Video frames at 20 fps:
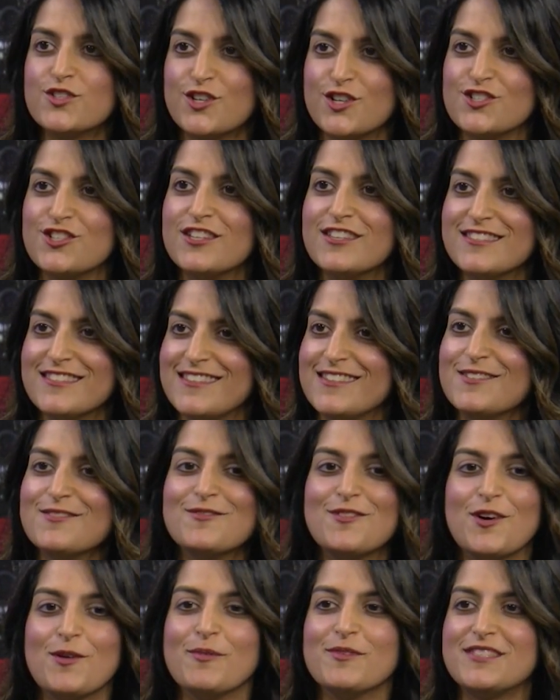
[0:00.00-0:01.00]
surgeons in
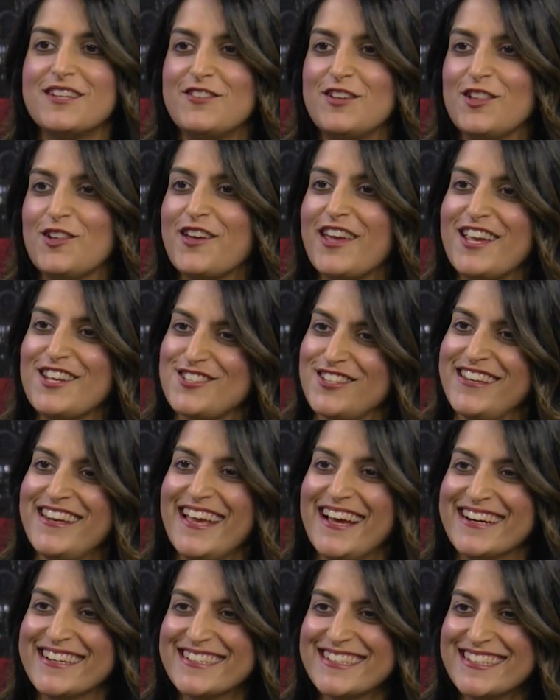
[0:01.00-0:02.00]
almost every location
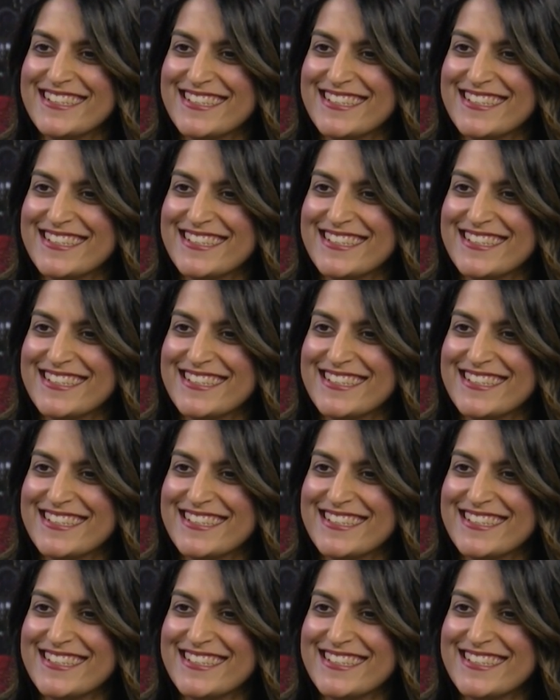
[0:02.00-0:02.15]
now.